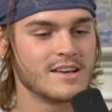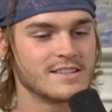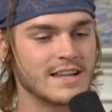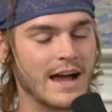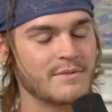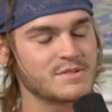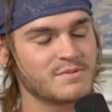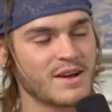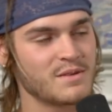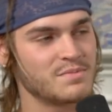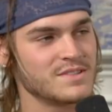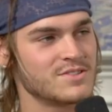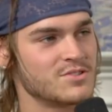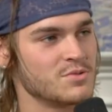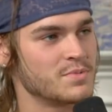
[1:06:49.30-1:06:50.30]
Times might
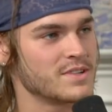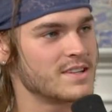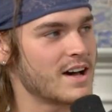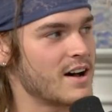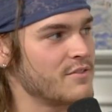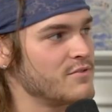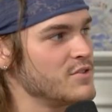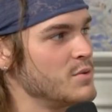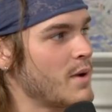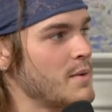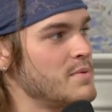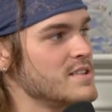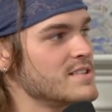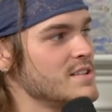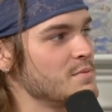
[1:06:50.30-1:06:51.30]
be super tough. You might
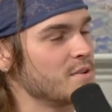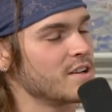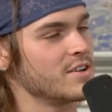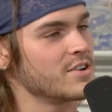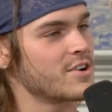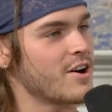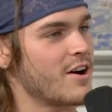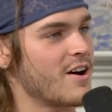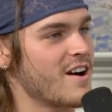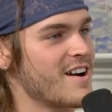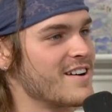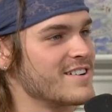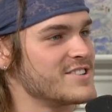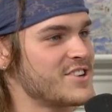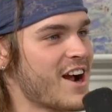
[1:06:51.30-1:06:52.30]
be sleeping in your
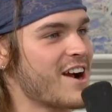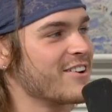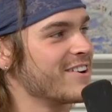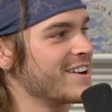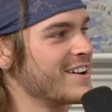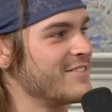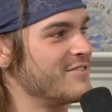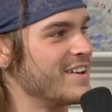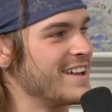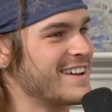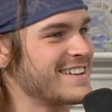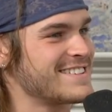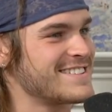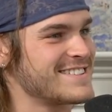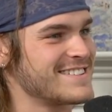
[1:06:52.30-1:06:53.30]
car, showering in
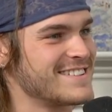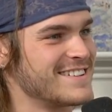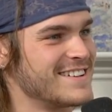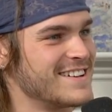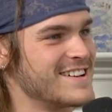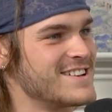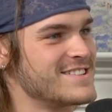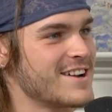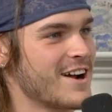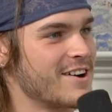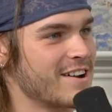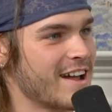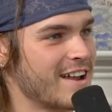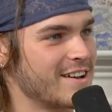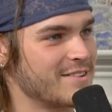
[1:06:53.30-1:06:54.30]
Venice,
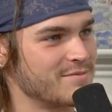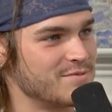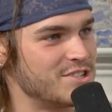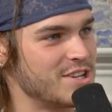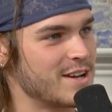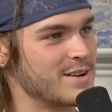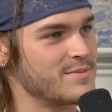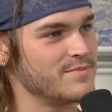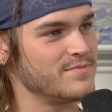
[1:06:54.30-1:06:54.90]
showering at a gym.